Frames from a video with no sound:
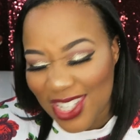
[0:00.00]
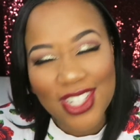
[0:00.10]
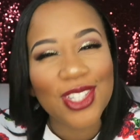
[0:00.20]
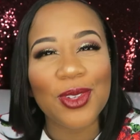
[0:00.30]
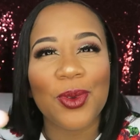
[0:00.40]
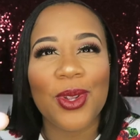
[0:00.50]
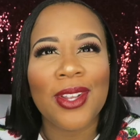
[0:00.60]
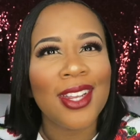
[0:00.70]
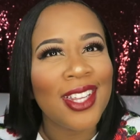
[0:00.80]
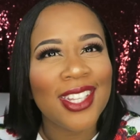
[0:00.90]
It's a,
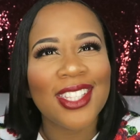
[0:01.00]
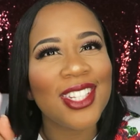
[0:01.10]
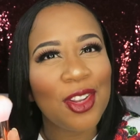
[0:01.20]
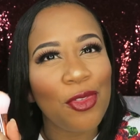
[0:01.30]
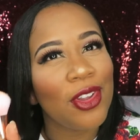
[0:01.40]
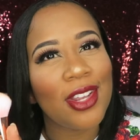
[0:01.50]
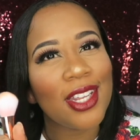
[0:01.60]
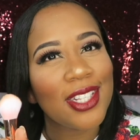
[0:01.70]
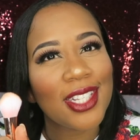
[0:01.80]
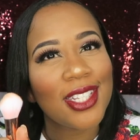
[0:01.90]
it's a different
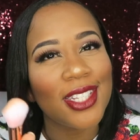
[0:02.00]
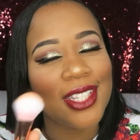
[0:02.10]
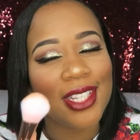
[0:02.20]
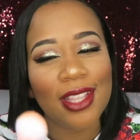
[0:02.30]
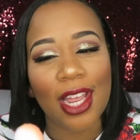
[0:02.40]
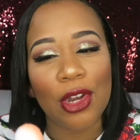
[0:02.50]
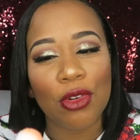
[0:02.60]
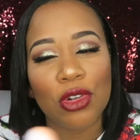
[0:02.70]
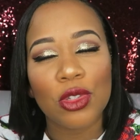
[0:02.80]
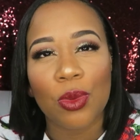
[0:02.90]
consistency that I
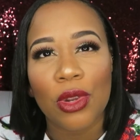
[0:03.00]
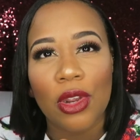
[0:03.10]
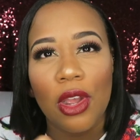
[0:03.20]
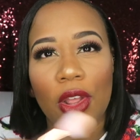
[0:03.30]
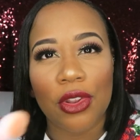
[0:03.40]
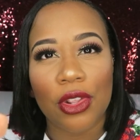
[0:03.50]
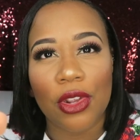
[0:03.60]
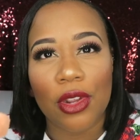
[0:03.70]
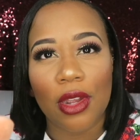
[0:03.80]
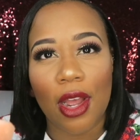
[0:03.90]
noticed with her
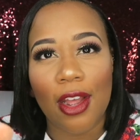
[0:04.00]
other